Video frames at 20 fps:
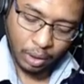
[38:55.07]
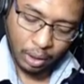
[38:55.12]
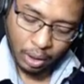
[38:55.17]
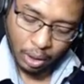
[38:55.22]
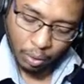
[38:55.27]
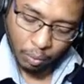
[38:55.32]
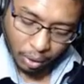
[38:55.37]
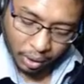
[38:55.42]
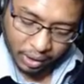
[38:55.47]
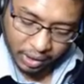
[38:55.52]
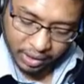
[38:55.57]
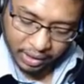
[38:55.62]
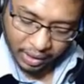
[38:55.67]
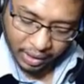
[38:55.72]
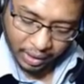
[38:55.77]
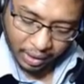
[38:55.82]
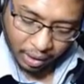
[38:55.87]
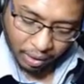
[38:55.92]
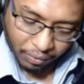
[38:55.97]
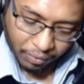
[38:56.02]
What is
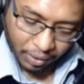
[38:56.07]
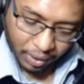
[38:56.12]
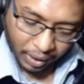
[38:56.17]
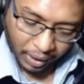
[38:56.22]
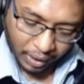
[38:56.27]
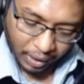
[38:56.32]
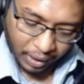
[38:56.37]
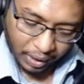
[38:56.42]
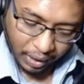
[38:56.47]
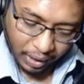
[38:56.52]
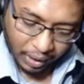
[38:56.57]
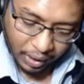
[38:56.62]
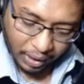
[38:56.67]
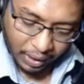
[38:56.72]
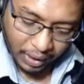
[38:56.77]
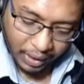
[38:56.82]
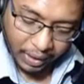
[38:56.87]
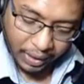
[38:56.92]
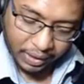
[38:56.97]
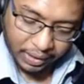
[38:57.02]
area of triangle
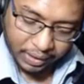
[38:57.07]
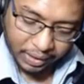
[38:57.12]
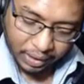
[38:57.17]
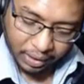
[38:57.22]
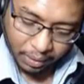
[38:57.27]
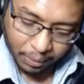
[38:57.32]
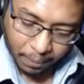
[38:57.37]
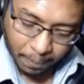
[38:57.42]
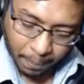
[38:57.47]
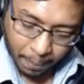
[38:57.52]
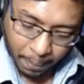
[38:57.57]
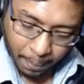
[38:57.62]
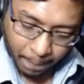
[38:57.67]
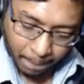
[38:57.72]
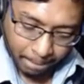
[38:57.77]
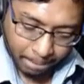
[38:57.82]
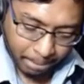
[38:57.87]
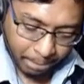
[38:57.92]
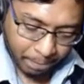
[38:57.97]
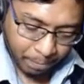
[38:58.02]
ADC?
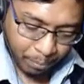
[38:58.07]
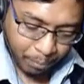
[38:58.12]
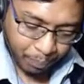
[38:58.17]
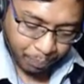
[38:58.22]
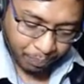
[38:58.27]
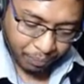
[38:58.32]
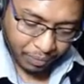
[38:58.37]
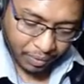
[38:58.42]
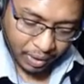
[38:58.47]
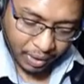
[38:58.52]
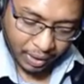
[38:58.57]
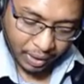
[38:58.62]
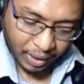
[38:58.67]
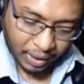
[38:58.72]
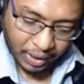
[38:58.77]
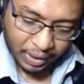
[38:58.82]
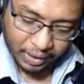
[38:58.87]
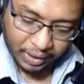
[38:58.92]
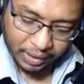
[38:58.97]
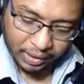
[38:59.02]

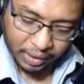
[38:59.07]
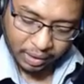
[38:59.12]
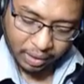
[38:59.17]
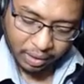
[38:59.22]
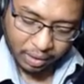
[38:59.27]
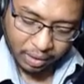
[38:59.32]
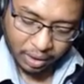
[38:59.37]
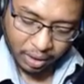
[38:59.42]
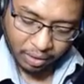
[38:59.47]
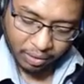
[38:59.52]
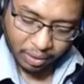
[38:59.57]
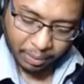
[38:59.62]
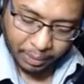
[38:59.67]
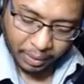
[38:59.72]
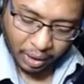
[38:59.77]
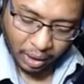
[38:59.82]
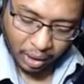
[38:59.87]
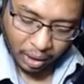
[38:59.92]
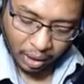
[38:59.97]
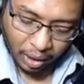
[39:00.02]
ADC, that will be
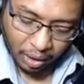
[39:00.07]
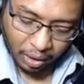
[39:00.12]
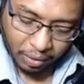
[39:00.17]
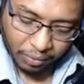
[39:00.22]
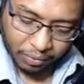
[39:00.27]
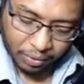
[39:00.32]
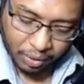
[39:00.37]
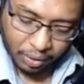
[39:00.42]
half.